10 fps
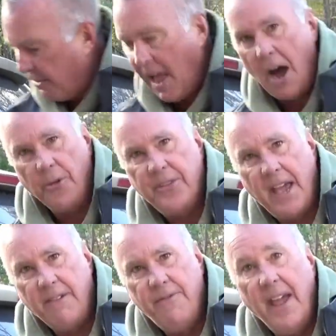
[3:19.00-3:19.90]
out
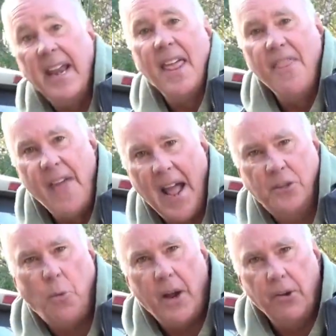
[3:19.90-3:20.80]
that vent, and
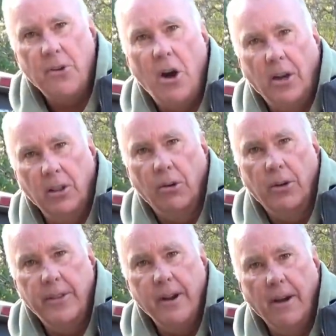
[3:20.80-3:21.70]
that's why your dog
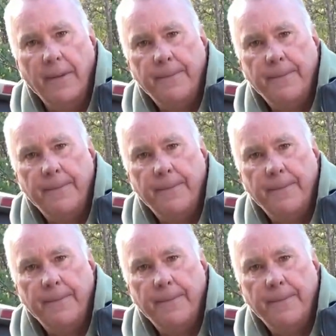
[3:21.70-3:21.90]
alerted there.